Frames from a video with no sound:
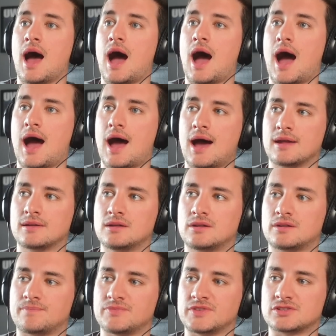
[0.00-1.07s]

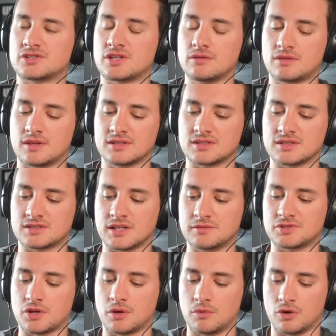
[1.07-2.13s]
And the two things that seem
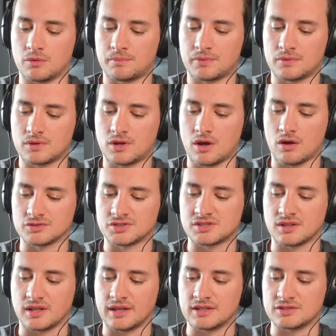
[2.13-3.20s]
to come up
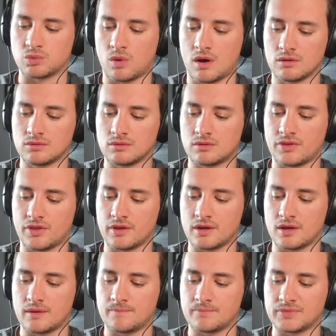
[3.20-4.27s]
constantly is one,
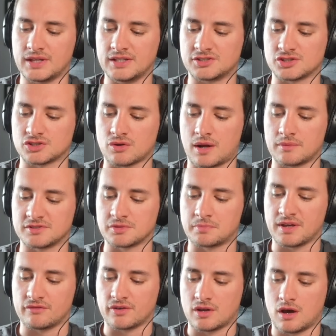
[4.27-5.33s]
that he's described as a
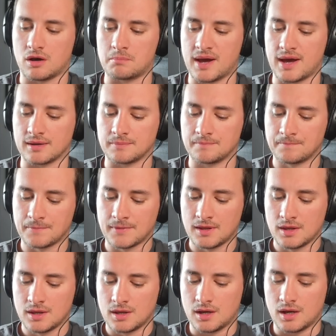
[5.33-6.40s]
bit of a con man,
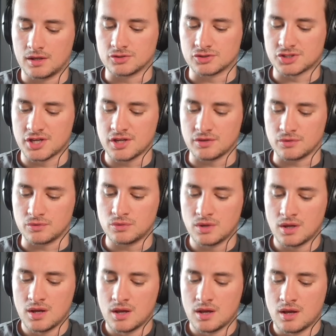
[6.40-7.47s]
and two,
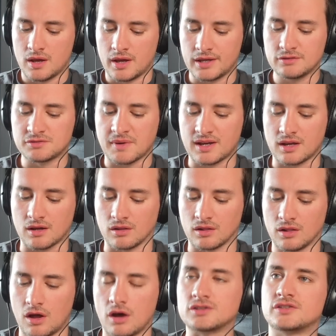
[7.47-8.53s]
he was making a
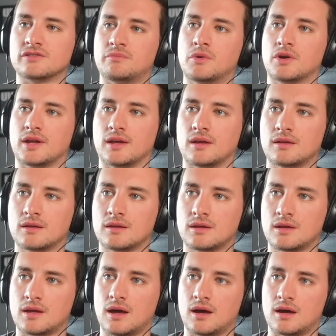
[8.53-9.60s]
lot of money,
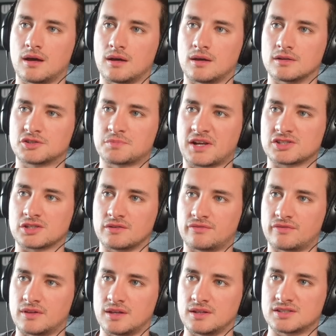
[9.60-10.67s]
uh, especially
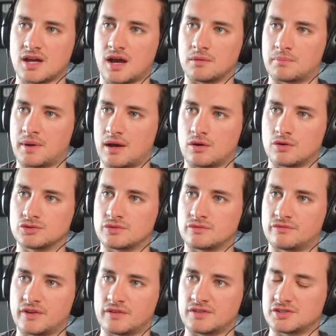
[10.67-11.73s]
for the time, about
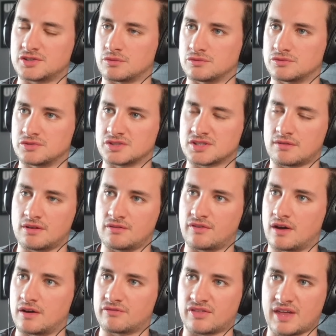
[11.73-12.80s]
150 to
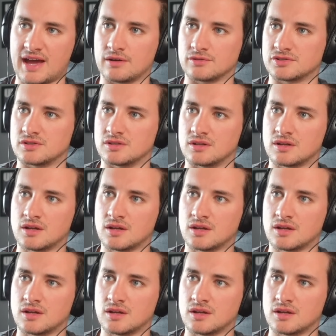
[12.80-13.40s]
175,000